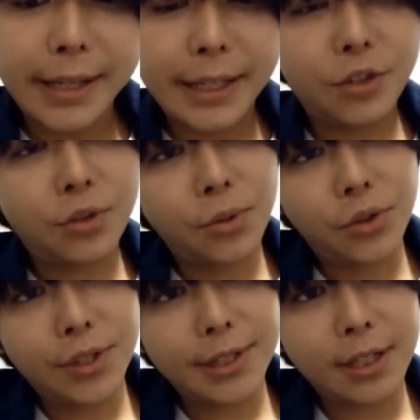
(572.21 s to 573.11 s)
and
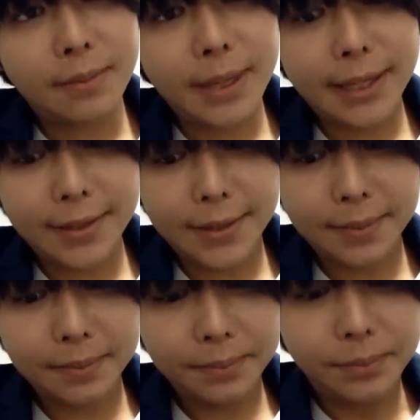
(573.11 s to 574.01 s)
atrocious comments,